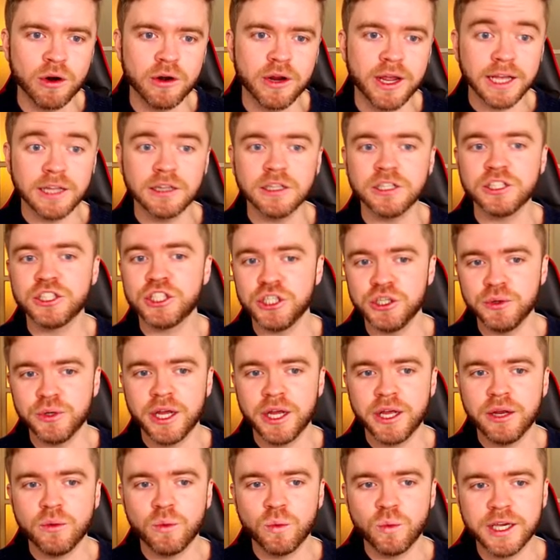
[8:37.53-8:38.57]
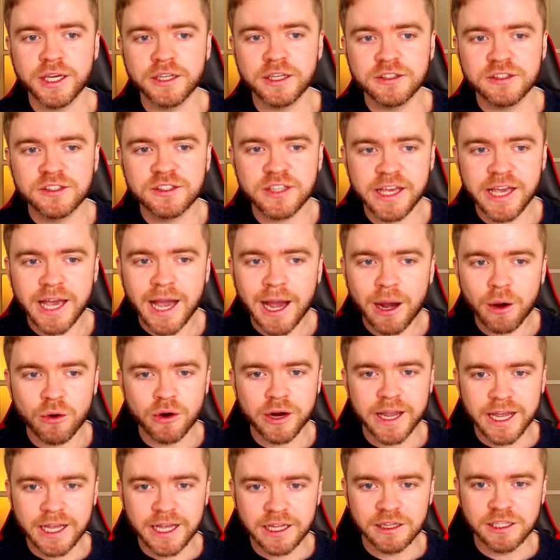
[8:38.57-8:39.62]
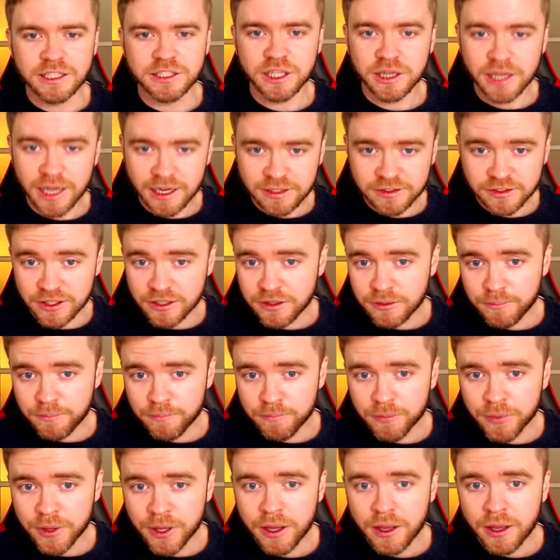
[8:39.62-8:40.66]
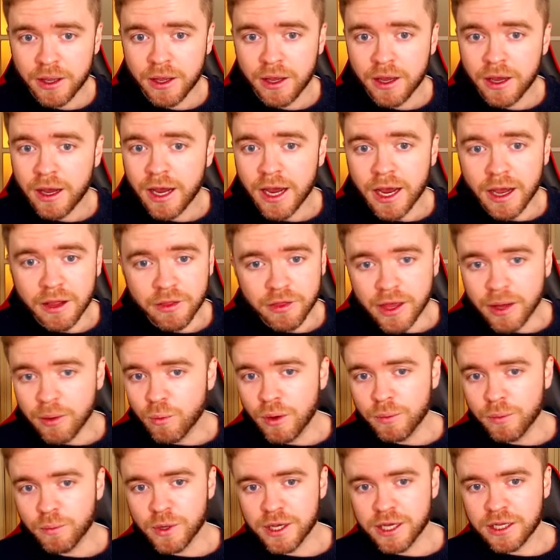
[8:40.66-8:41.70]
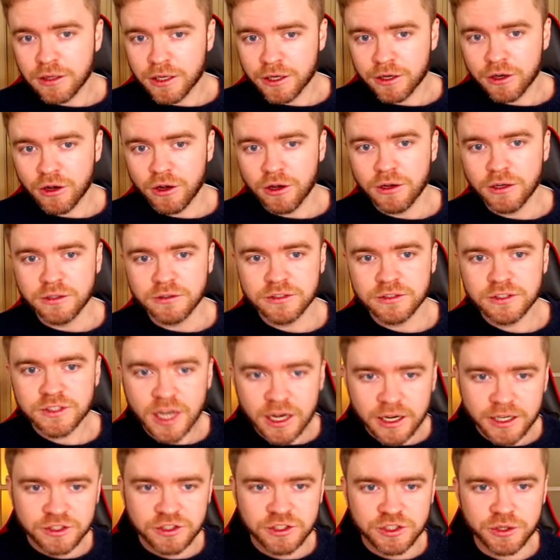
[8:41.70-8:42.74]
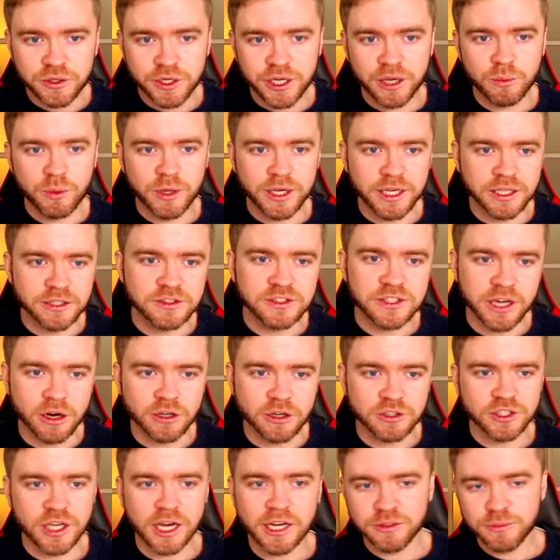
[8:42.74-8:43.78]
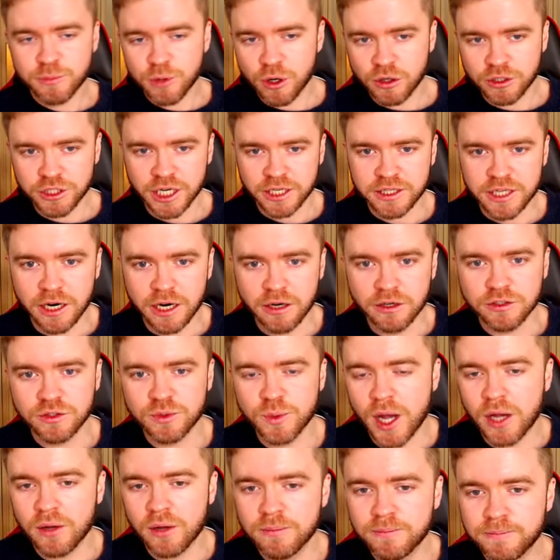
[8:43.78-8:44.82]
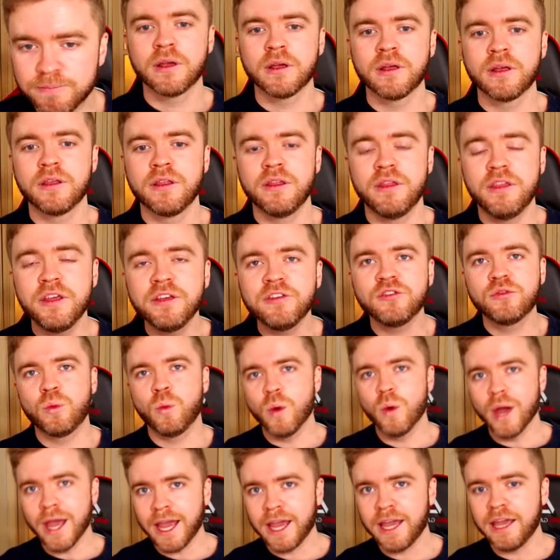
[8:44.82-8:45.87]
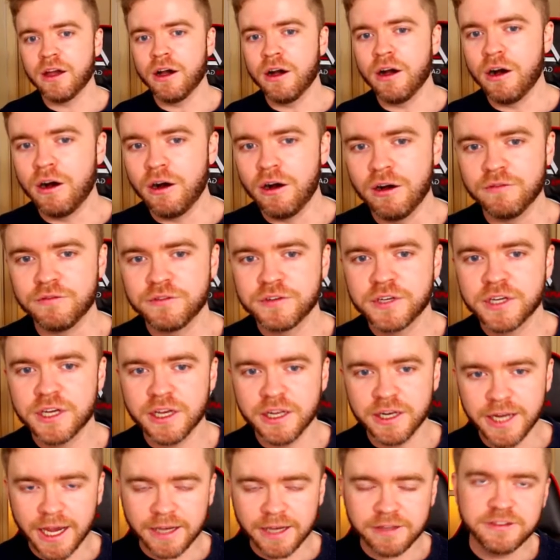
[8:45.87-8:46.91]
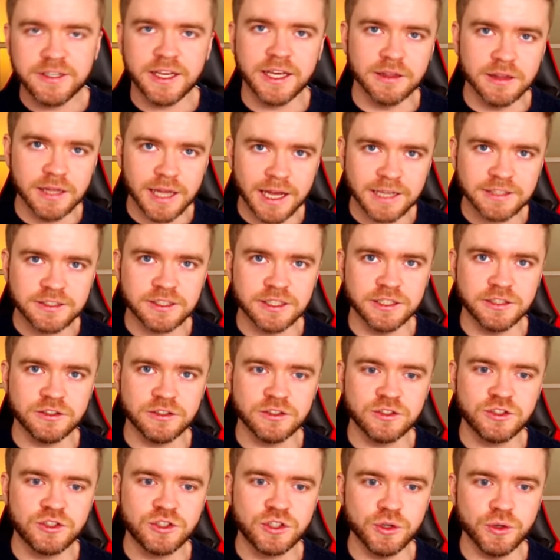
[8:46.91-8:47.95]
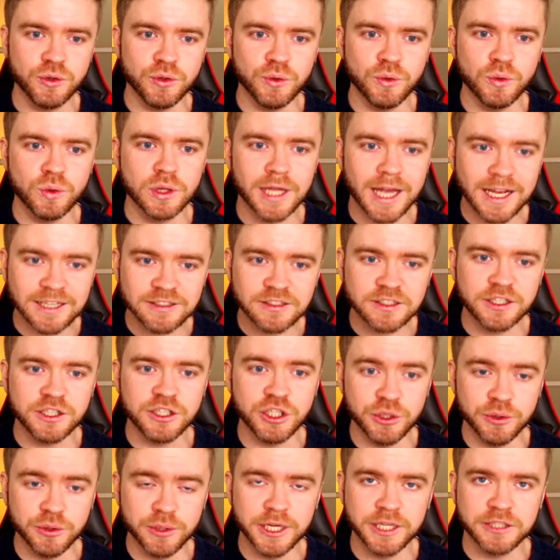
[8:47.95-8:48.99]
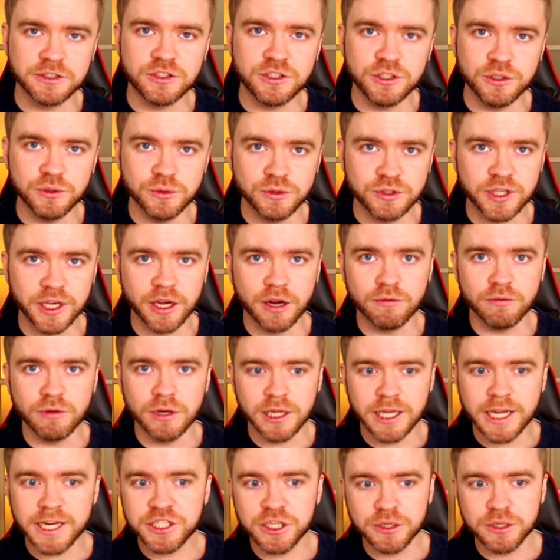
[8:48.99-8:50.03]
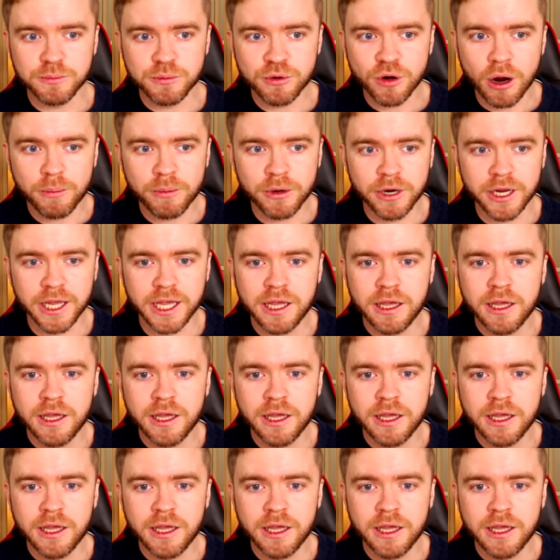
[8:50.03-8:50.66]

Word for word: English unit, we can see our English lesson. And then when we click on Science Unit, we can see our science project there as well. This way of connecting lessons to lesson units using a relation property